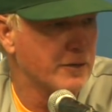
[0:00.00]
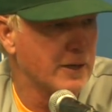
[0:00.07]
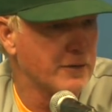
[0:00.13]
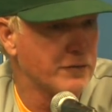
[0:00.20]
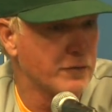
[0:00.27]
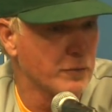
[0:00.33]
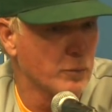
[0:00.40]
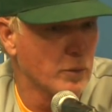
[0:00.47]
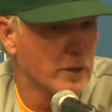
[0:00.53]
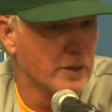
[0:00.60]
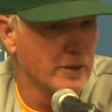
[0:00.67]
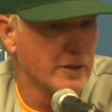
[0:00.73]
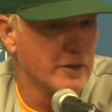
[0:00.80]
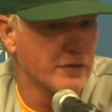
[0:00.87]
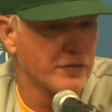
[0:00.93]
as to
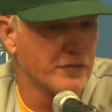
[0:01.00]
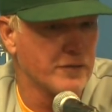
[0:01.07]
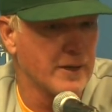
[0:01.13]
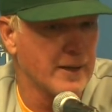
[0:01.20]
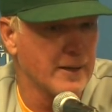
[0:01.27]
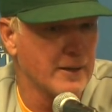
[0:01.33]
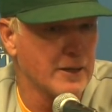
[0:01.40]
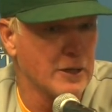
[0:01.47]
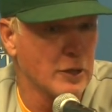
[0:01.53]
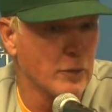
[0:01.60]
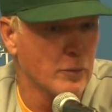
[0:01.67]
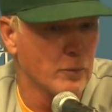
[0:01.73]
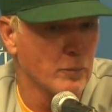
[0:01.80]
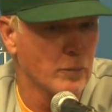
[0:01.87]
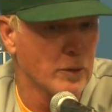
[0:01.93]
what extent,
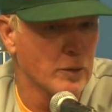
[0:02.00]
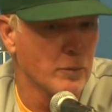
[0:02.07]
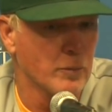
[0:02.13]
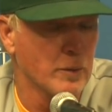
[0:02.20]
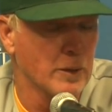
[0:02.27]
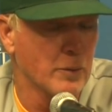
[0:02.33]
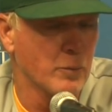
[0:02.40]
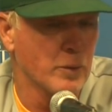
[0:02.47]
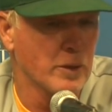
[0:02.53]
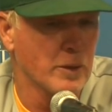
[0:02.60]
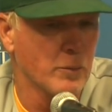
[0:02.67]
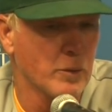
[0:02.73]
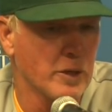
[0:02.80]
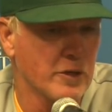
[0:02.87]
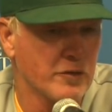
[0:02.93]
and where
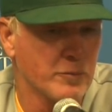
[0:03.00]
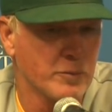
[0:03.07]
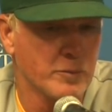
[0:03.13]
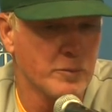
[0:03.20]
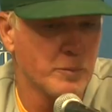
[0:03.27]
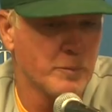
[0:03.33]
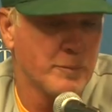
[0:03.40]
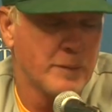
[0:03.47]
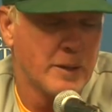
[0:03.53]
it was. We,